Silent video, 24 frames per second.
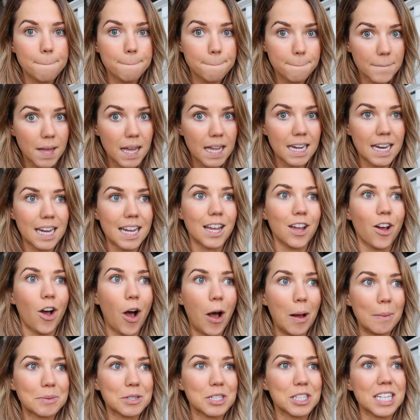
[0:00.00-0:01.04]
many
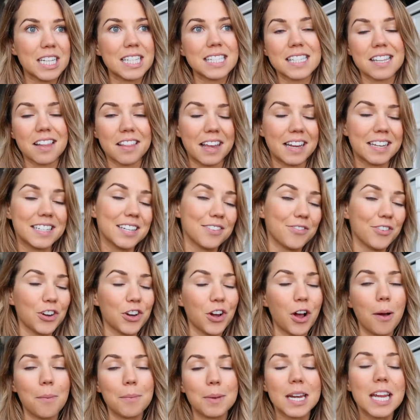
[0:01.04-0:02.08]
options and like
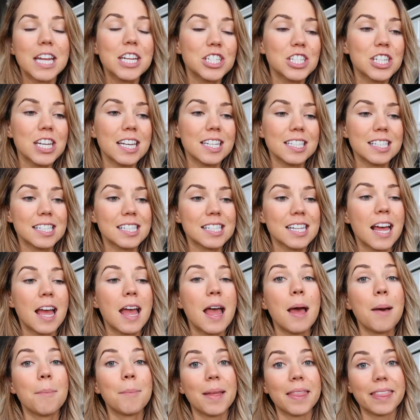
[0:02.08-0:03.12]
different combinations,
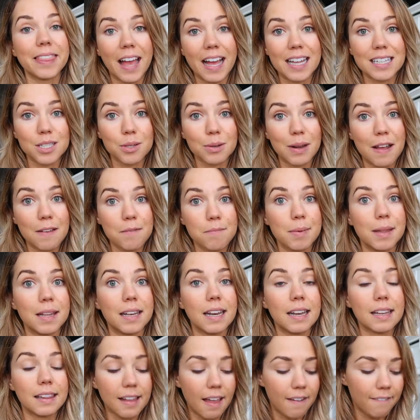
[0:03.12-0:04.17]
but that's what I've
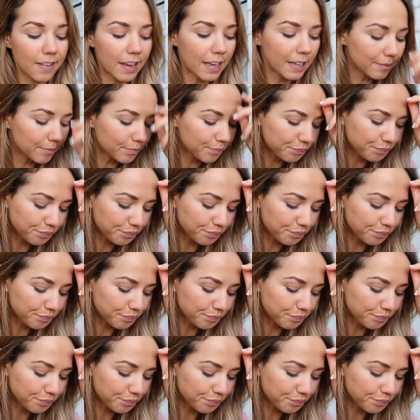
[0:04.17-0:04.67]
been loving.